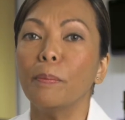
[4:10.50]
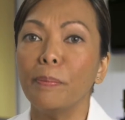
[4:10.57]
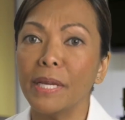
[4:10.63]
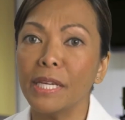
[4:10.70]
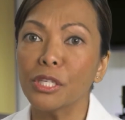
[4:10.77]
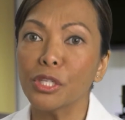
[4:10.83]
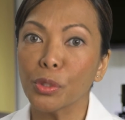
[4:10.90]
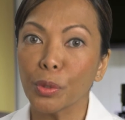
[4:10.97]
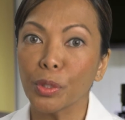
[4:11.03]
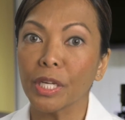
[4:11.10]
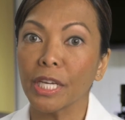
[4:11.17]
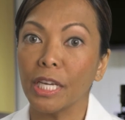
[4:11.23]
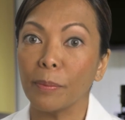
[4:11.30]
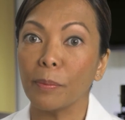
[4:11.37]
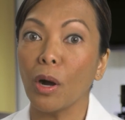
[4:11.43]
Be sure to
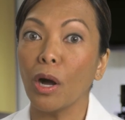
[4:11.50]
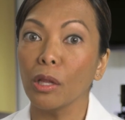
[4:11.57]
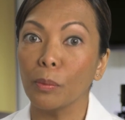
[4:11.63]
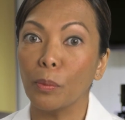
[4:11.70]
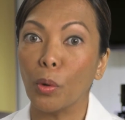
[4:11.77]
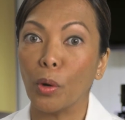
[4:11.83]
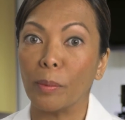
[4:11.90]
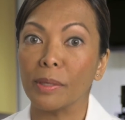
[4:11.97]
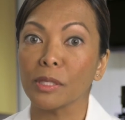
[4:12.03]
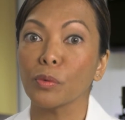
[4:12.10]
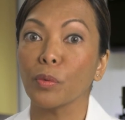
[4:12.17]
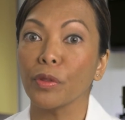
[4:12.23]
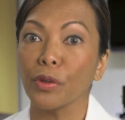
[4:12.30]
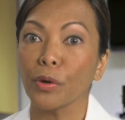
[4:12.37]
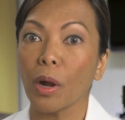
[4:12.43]
keep all appointments
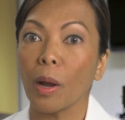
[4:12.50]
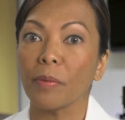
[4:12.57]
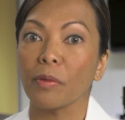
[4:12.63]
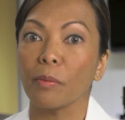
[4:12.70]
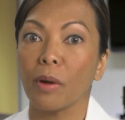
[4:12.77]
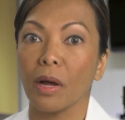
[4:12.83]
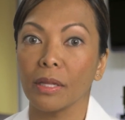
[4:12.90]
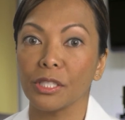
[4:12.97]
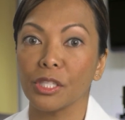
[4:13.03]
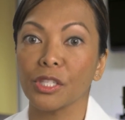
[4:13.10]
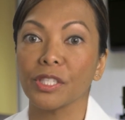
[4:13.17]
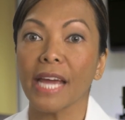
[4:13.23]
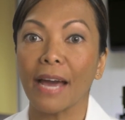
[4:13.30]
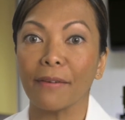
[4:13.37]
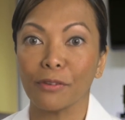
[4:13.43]
with your ophthalmologist
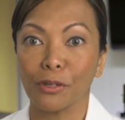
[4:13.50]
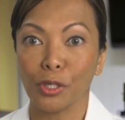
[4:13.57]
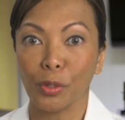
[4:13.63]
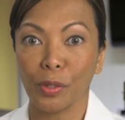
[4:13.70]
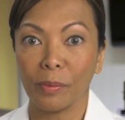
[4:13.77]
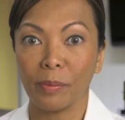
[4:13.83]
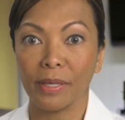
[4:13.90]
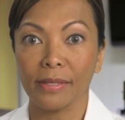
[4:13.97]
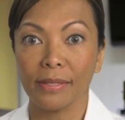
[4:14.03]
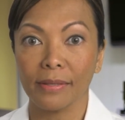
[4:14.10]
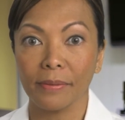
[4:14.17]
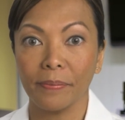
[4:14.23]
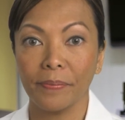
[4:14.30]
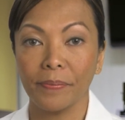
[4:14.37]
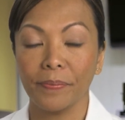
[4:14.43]
after treatments.
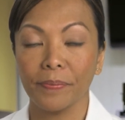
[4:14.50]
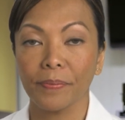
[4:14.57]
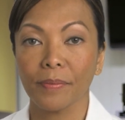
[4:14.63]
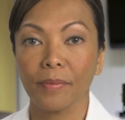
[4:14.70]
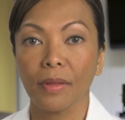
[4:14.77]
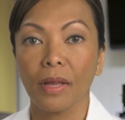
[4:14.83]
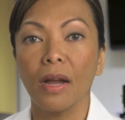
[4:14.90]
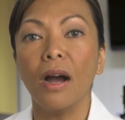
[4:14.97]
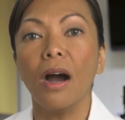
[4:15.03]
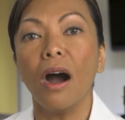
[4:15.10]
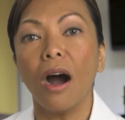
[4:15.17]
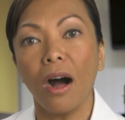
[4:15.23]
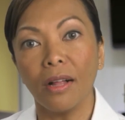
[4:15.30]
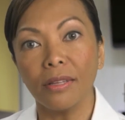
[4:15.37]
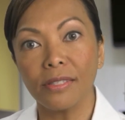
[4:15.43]

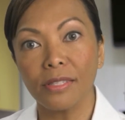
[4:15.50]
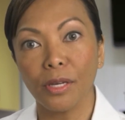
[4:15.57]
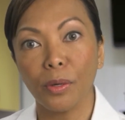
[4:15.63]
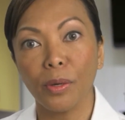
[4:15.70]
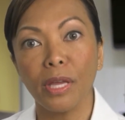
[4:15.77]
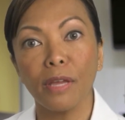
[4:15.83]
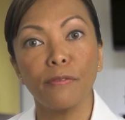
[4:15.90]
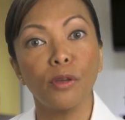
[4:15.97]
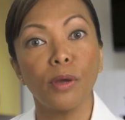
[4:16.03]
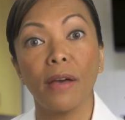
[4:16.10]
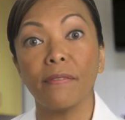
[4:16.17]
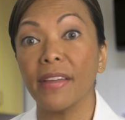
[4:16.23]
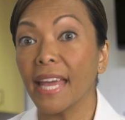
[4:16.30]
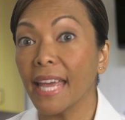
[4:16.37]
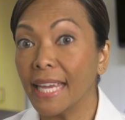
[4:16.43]
Also, if you
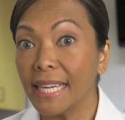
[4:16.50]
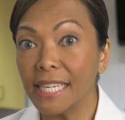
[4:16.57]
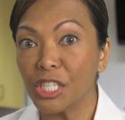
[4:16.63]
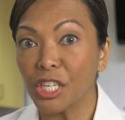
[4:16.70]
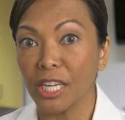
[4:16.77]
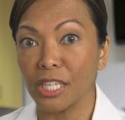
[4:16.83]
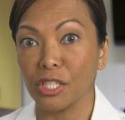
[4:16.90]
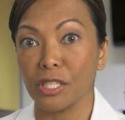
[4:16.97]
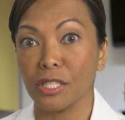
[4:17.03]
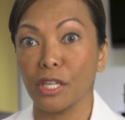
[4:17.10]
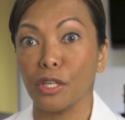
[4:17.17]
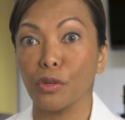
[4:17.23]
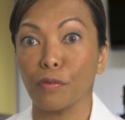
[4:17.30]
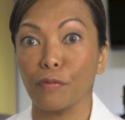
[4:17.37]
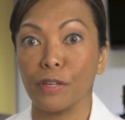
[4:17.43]
have any changes
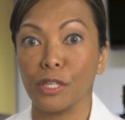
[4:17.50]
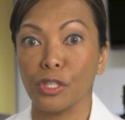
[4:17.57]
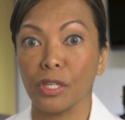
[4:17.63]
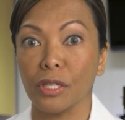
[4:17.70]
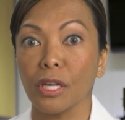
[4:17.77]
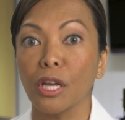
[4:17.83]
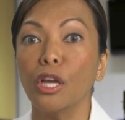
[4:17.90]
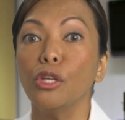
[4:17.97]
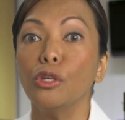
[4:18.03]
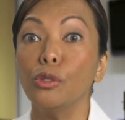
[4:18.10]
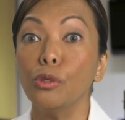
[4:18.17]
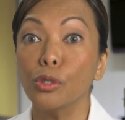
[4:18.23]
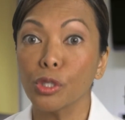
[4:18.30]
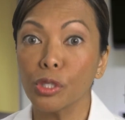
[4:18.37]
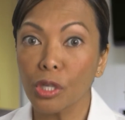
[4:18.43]
in your vision,
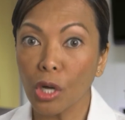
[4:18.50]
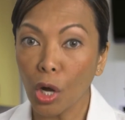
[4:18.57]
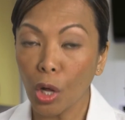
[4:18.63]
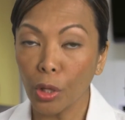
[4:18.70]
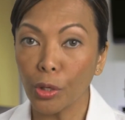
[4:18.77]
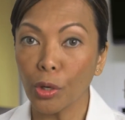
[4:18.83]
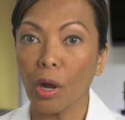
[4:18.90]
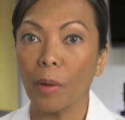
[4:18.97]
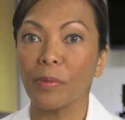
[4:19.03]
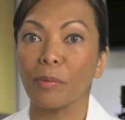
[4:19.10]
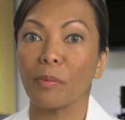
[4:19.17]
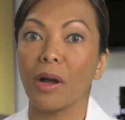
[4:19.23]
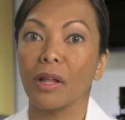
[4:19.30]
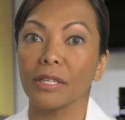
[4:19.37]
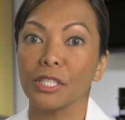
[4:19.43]
you should call your
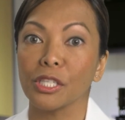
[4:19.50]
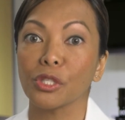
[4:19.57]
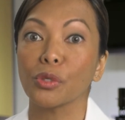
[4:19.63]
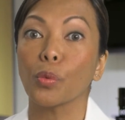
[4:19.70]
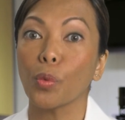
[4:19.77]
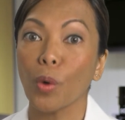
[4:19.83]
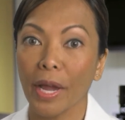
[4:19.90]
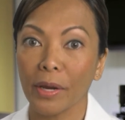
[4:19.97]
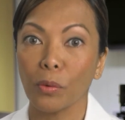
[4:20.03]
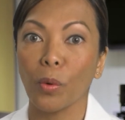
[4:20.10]
ophthalmologist right